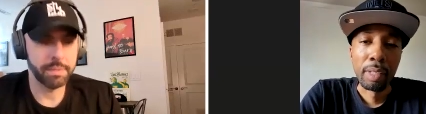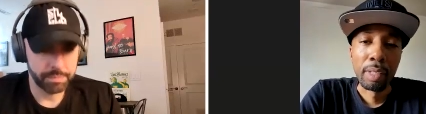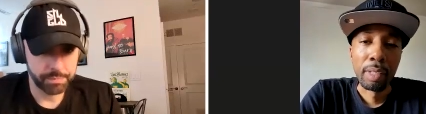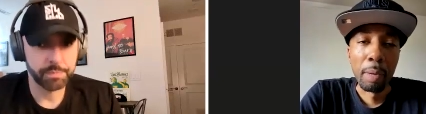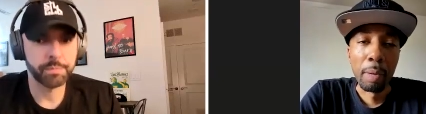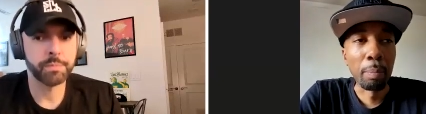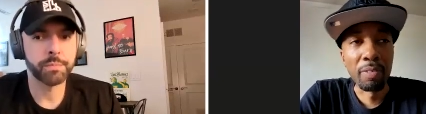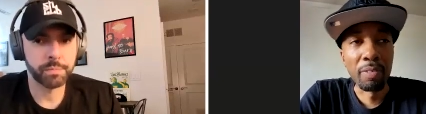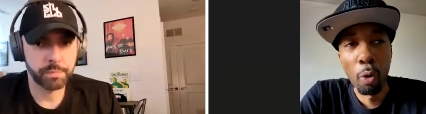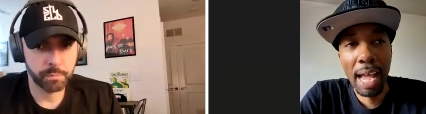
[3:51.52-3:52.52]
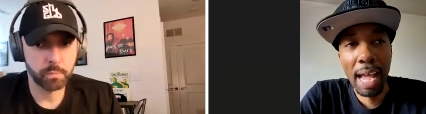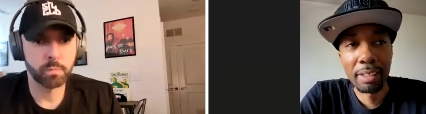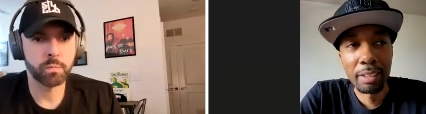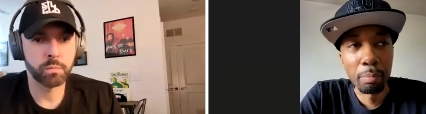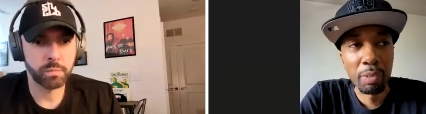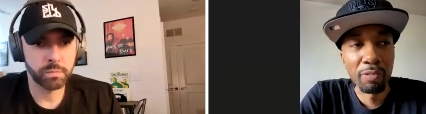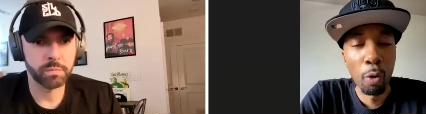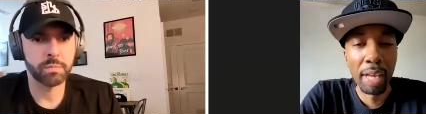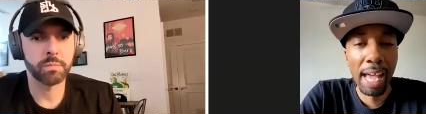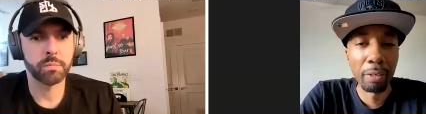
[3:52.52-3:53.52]
Speaker 1: Uh, but before that,
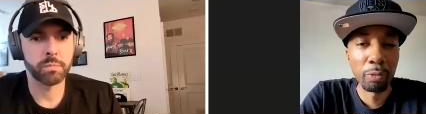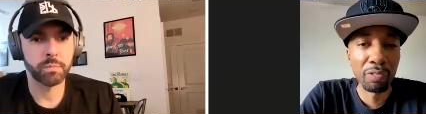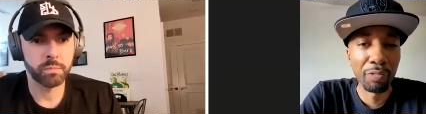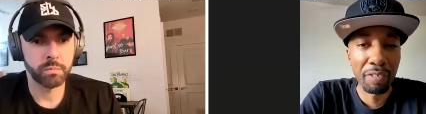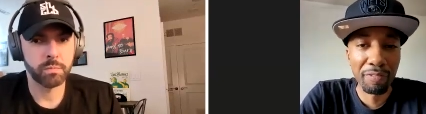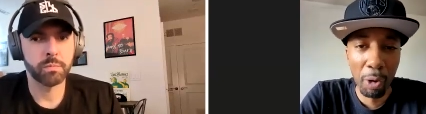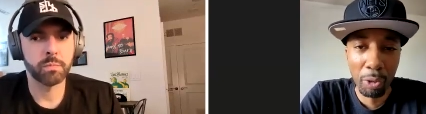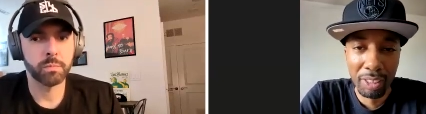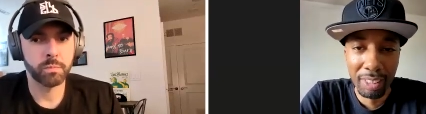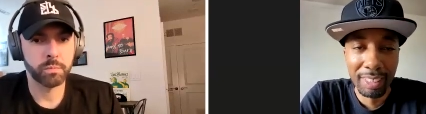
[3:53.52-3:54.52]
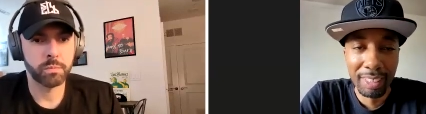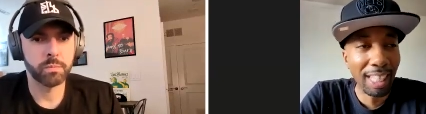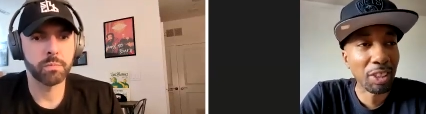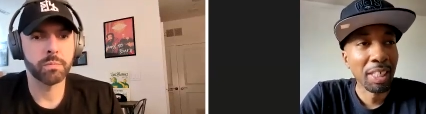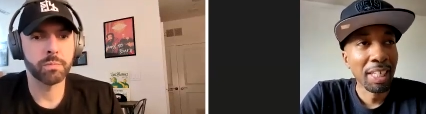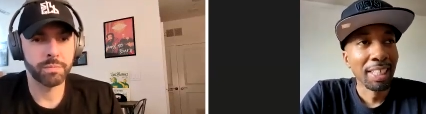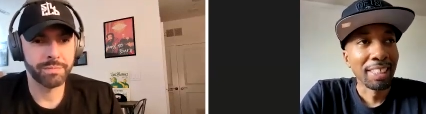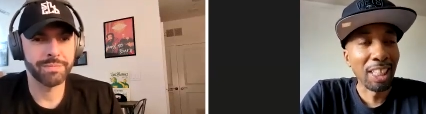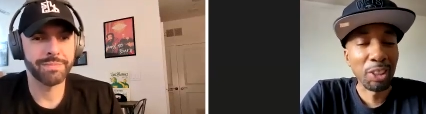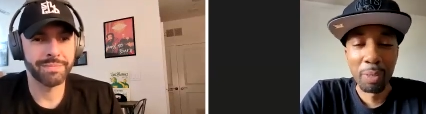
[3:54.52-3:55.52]
before that, it was Vic Funkster, and that's
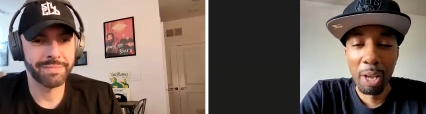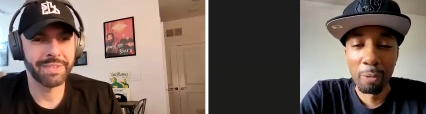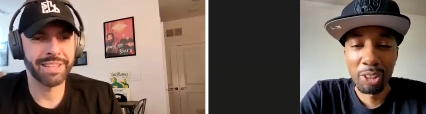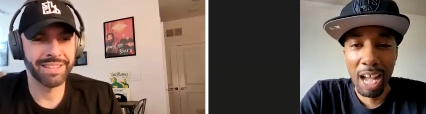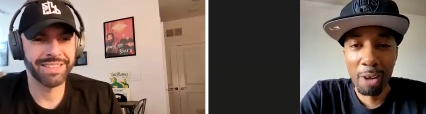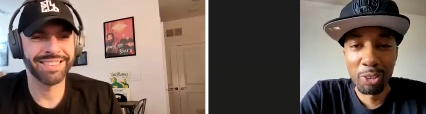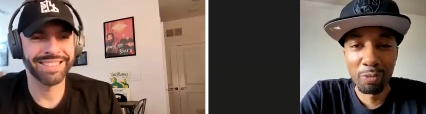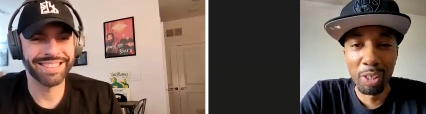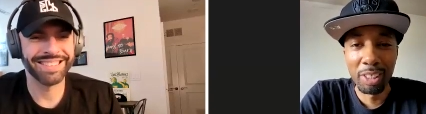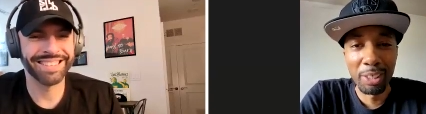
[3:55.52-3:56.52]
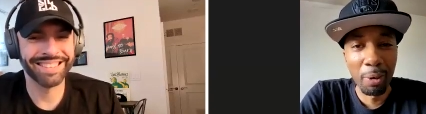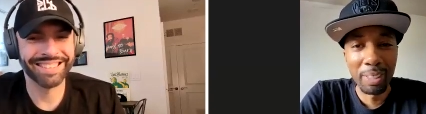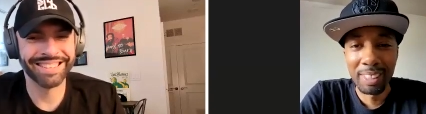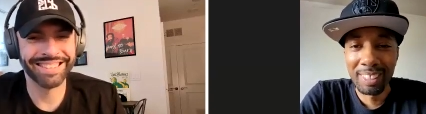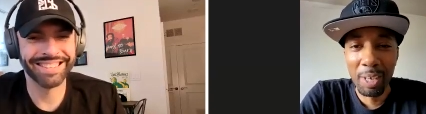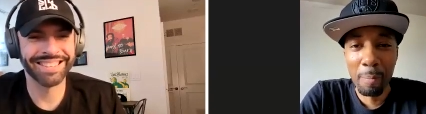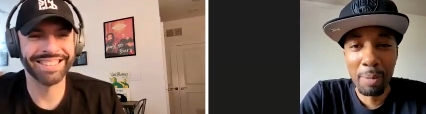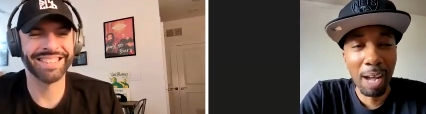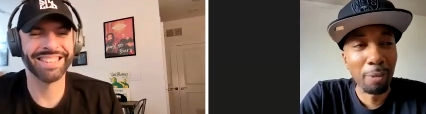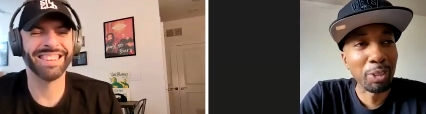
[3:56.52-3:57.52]
that's when I was I was really on it. You know what
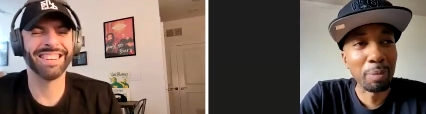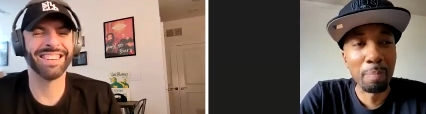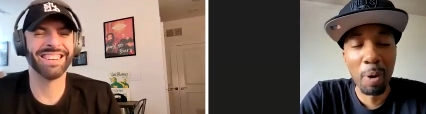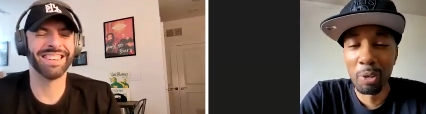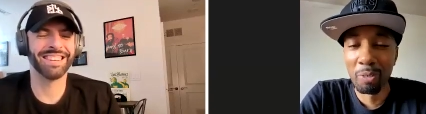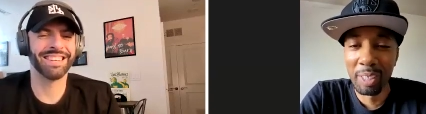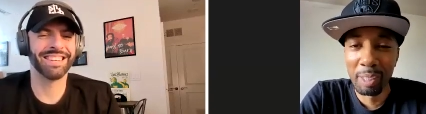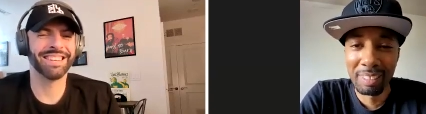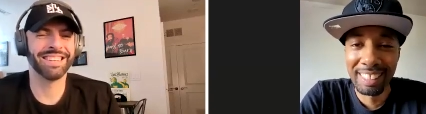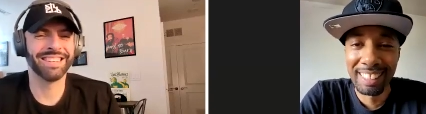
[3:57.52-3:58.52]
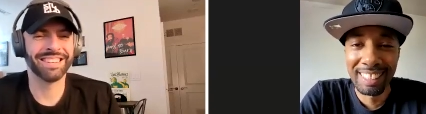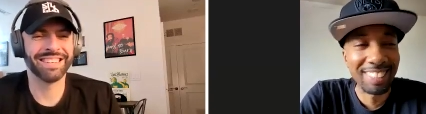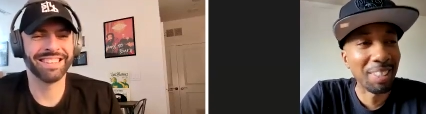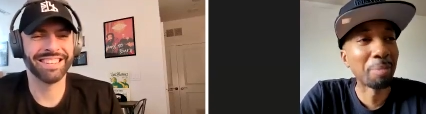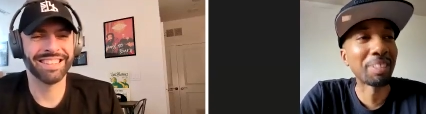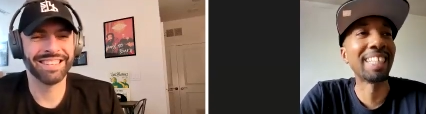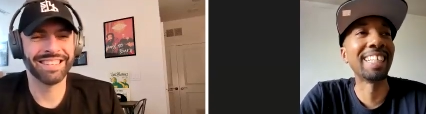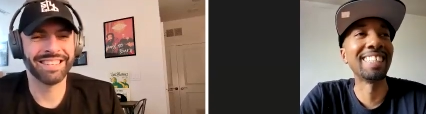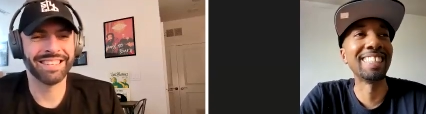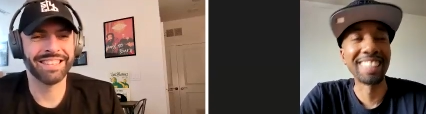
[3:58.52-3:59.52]
I mean? I was murdering MCs. You know what I'm
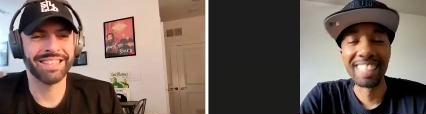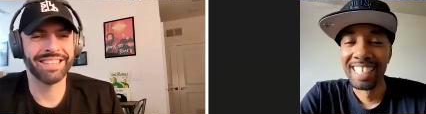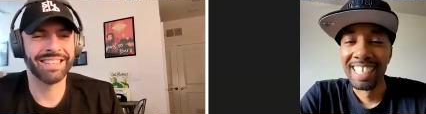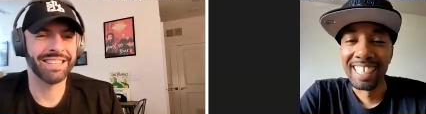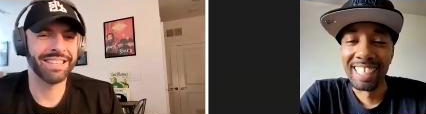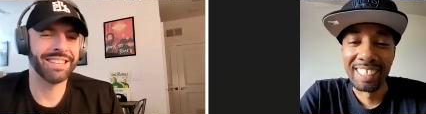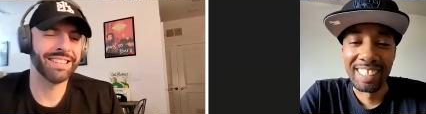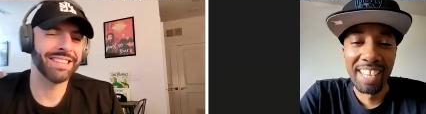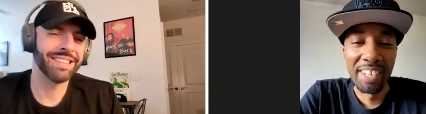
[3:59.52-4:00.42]
saying? And and that